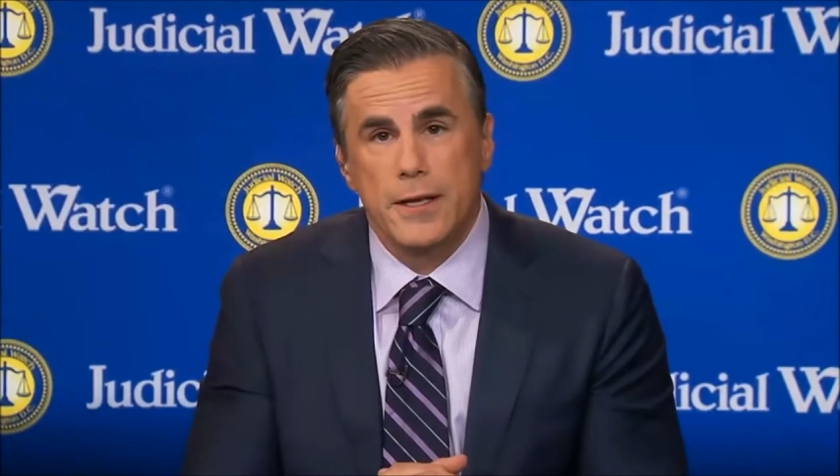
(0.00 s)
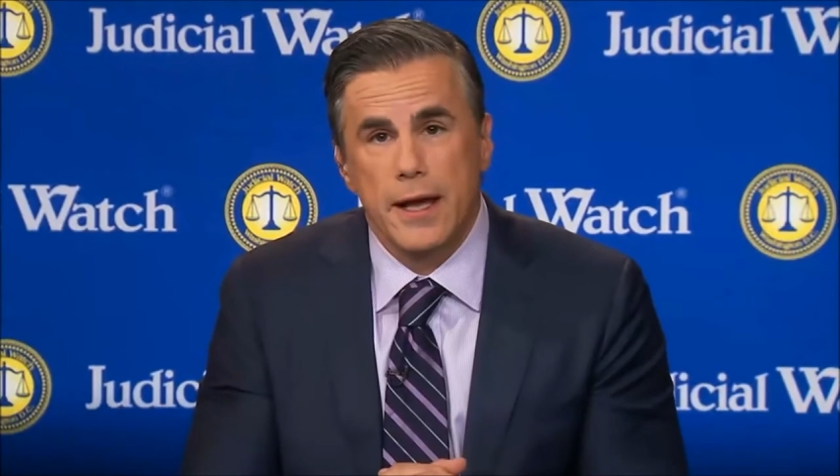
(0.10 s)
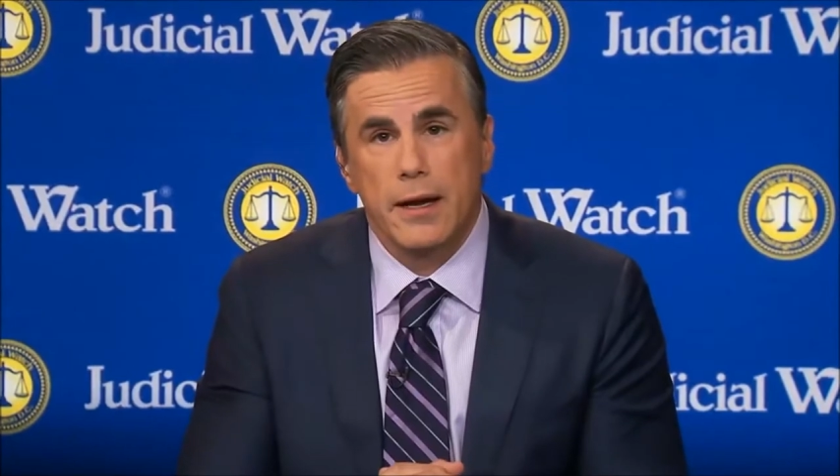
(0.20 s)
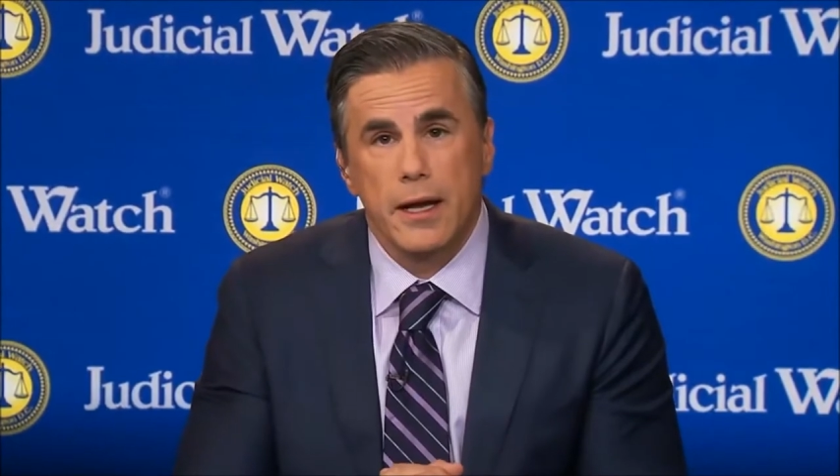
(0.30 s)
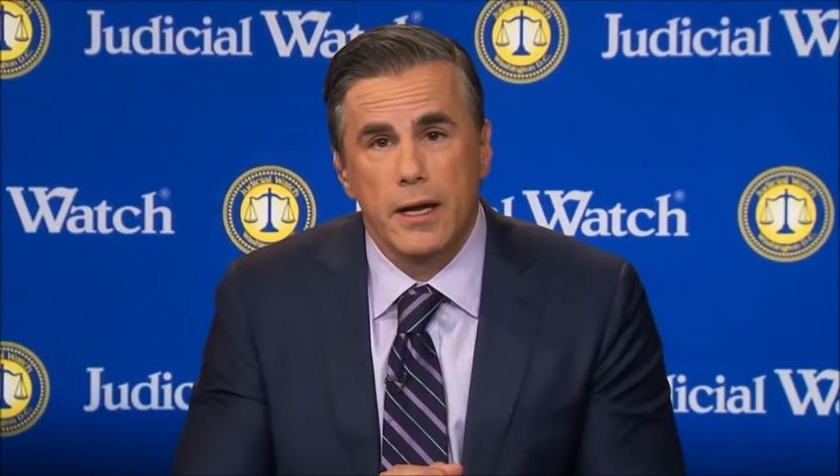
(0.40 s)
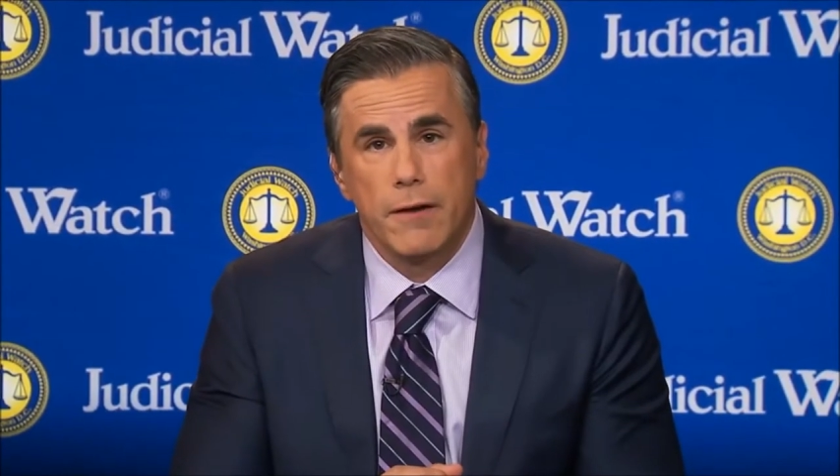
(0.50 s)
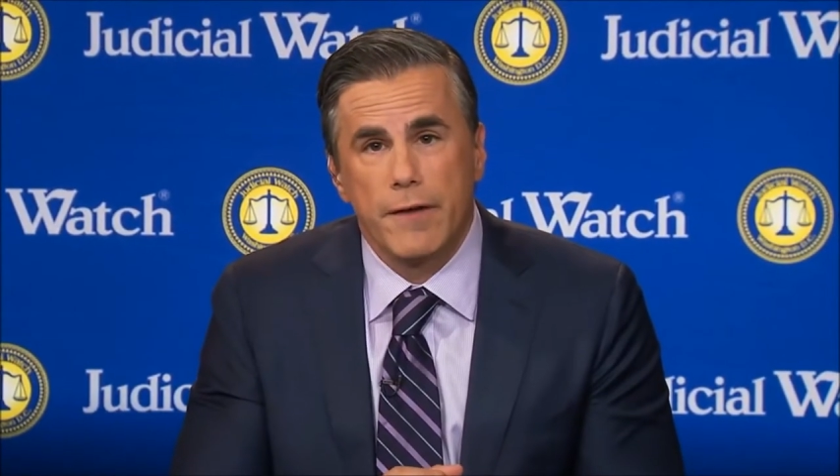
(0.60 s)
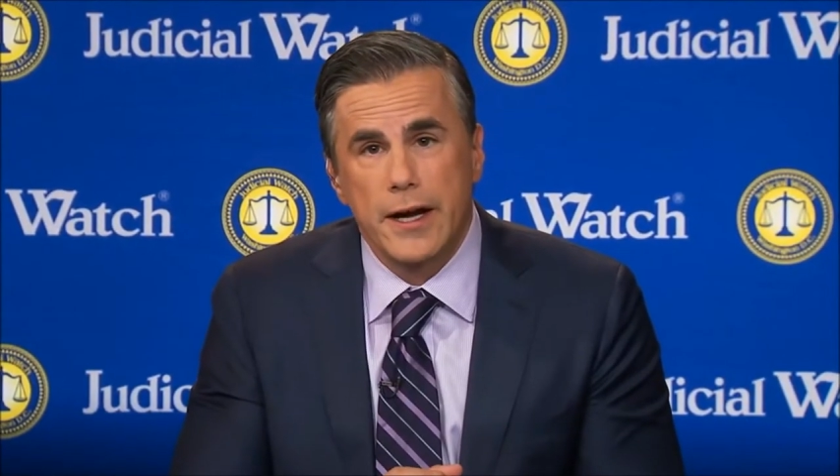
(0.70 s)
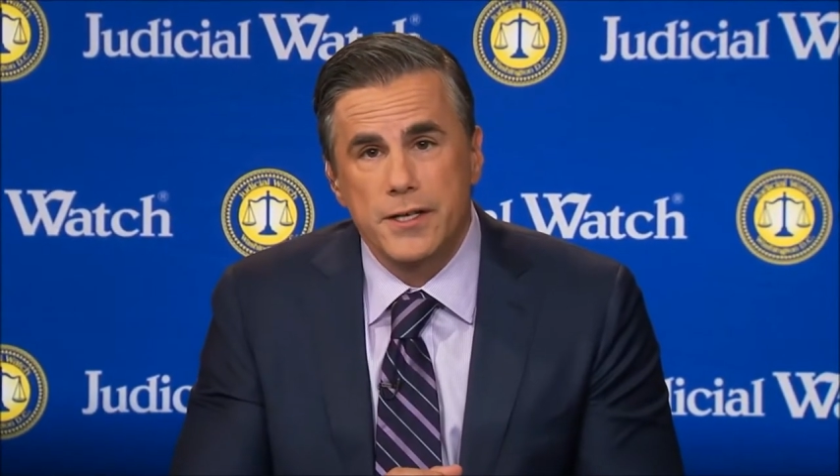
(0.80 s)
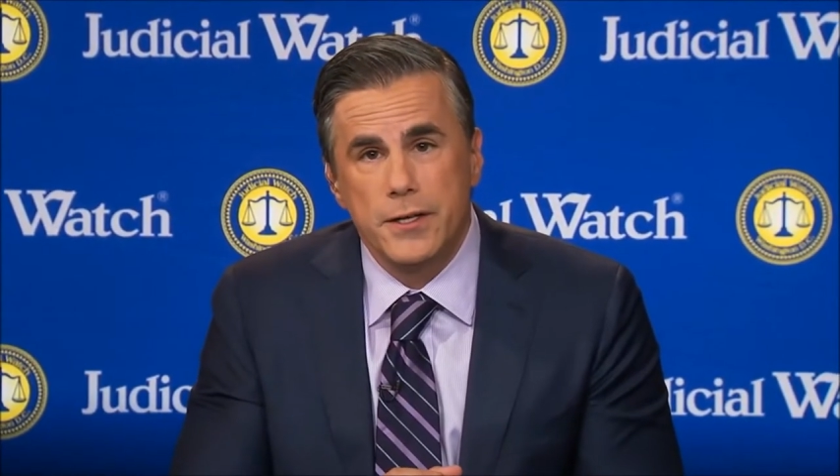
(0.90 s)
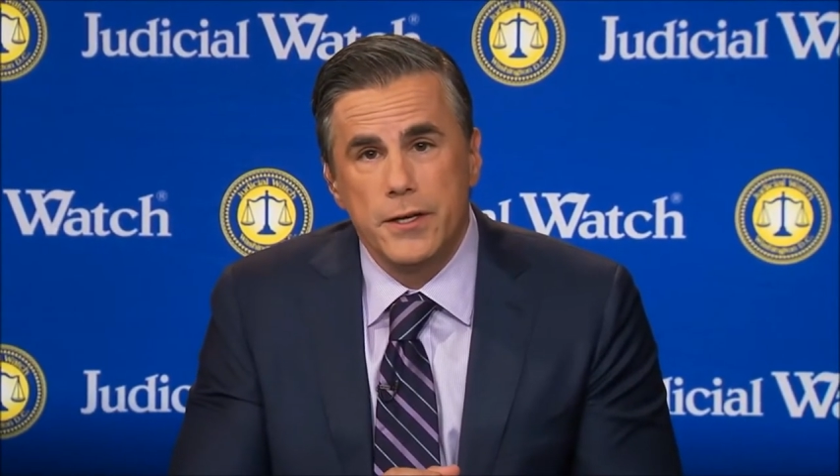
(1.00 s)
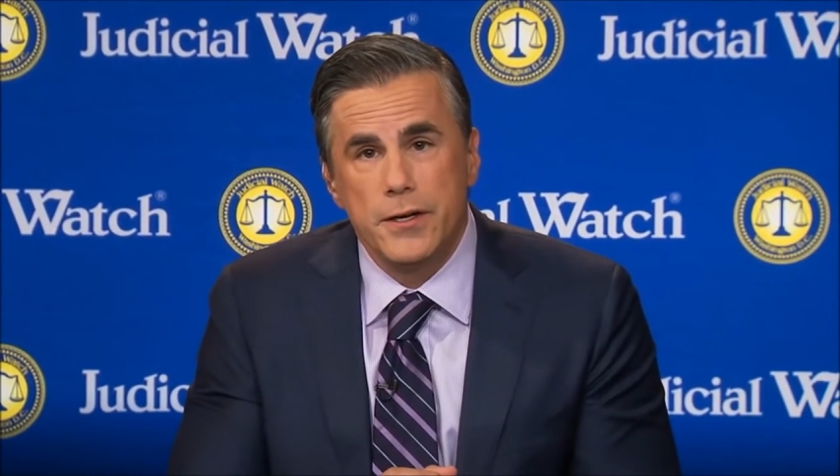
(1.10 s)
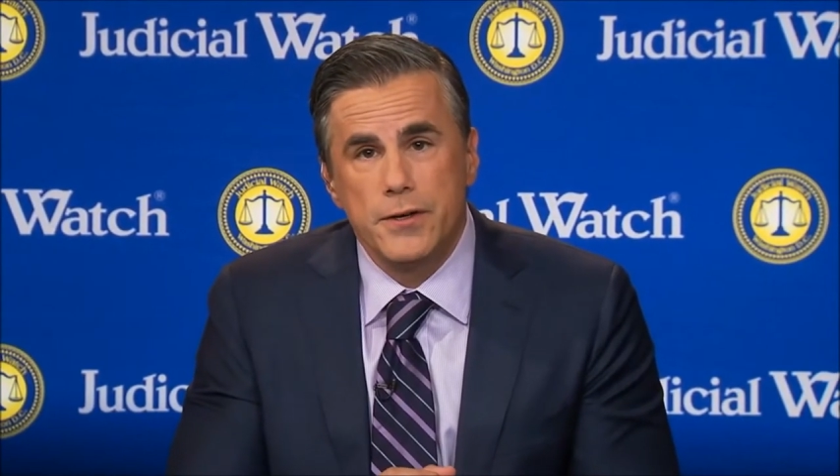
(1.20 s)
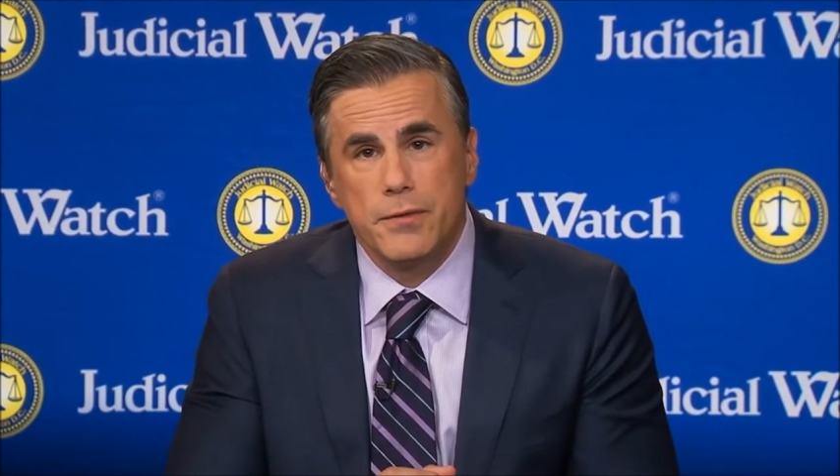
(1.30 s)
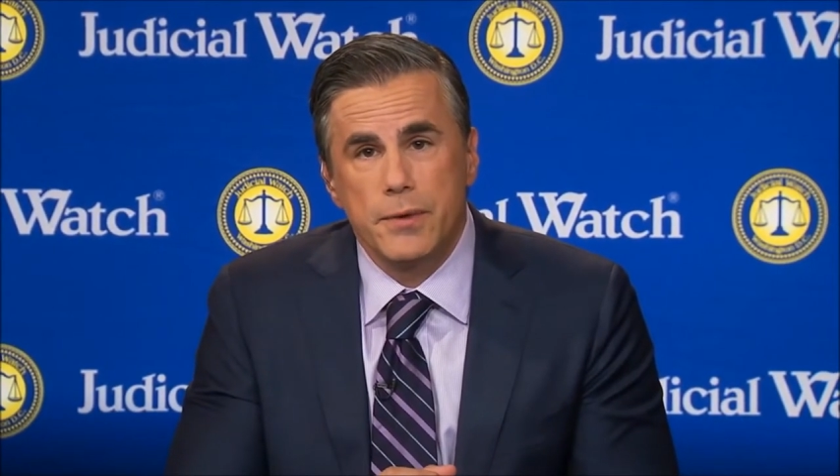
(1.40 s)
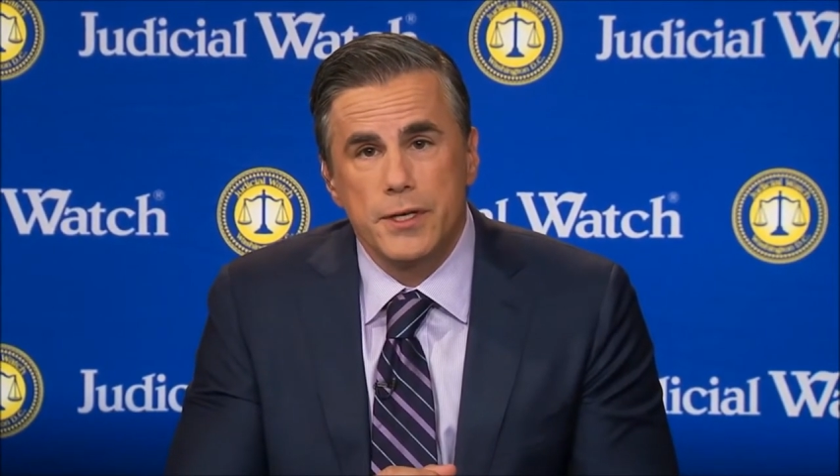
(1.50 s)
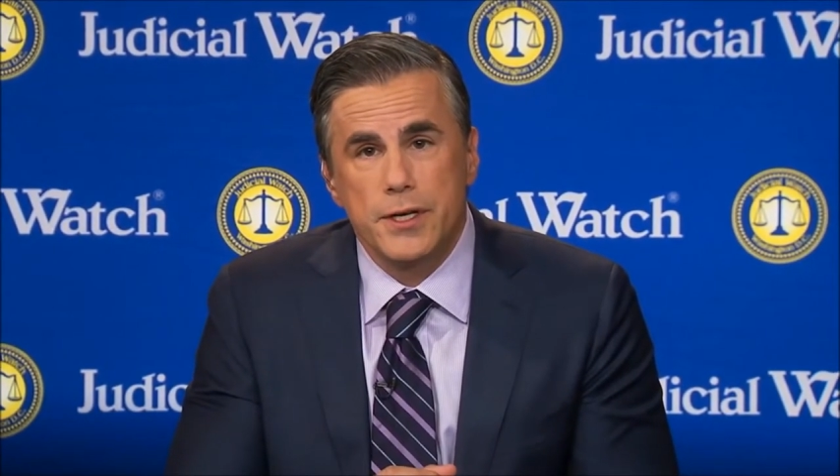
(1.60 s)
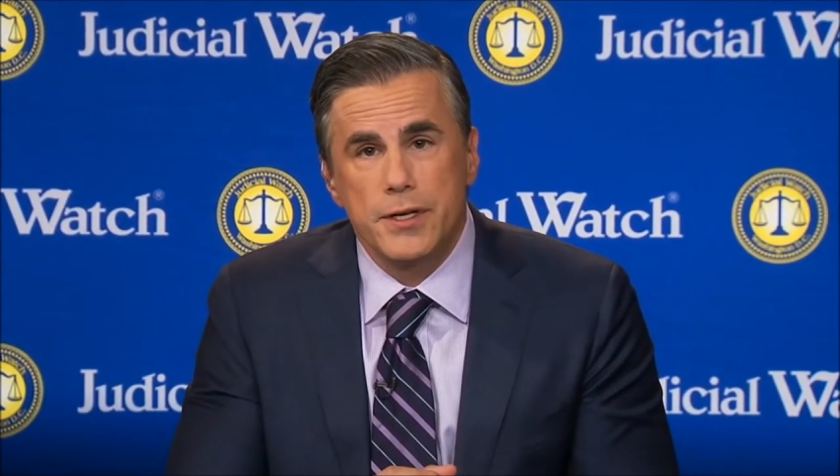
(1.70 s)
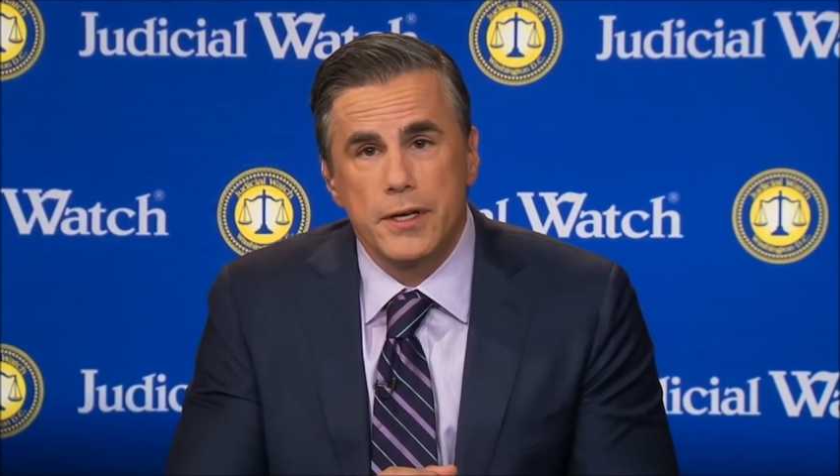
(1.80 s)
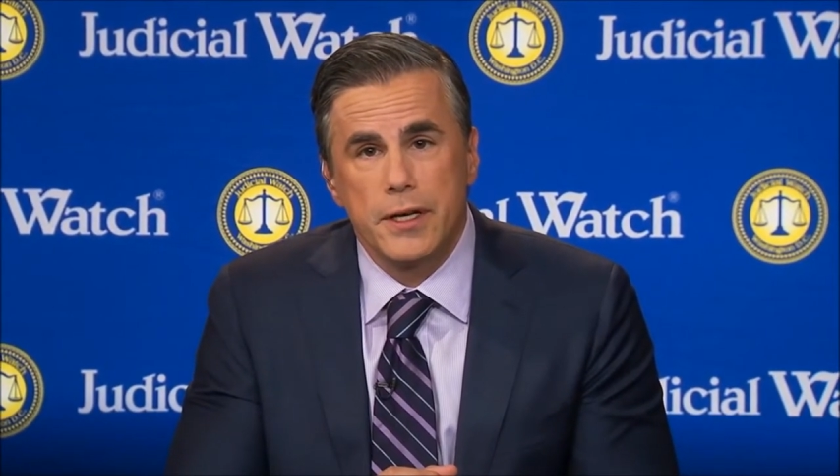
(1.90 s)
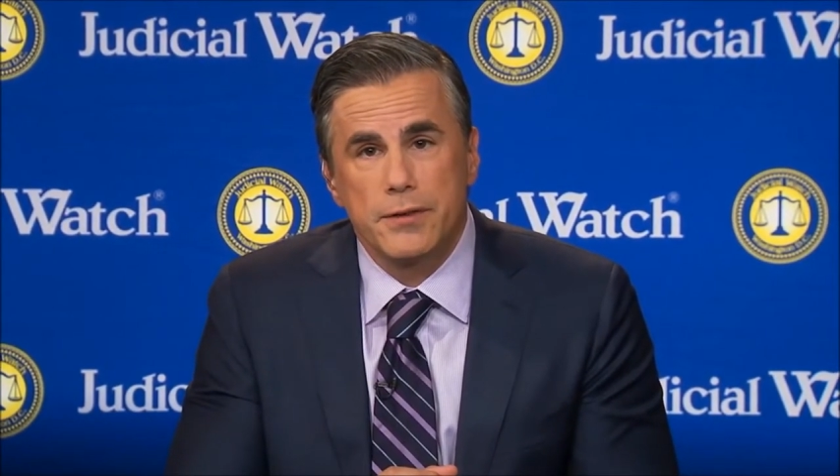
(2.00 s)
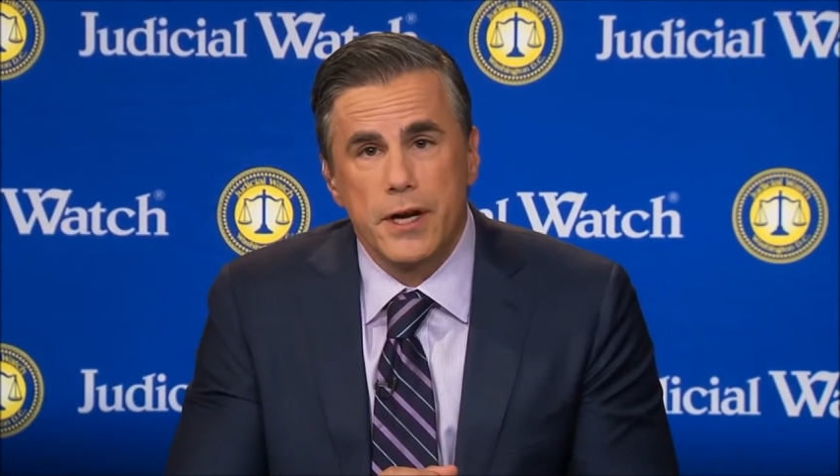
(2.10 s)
that Vice News, which is uh,